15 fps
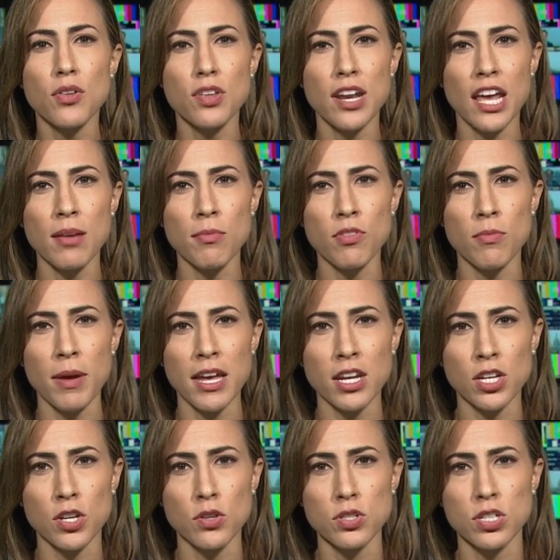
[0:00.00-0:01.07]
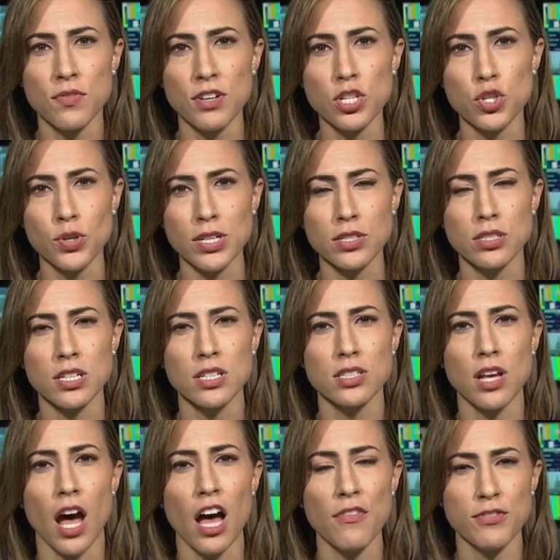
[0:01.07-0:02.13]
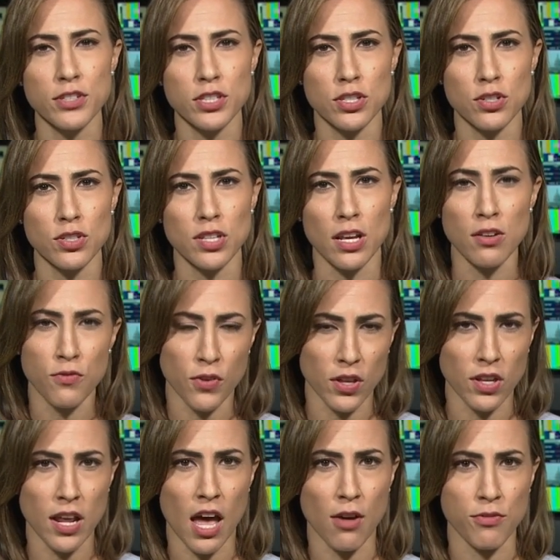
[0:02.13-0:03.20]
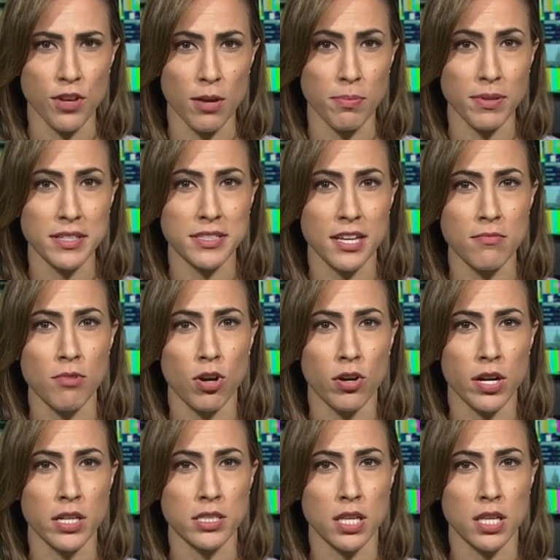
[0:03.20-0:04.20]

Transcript: the name of the man accused of injuring six officers in Philadelphia. Police say Maurice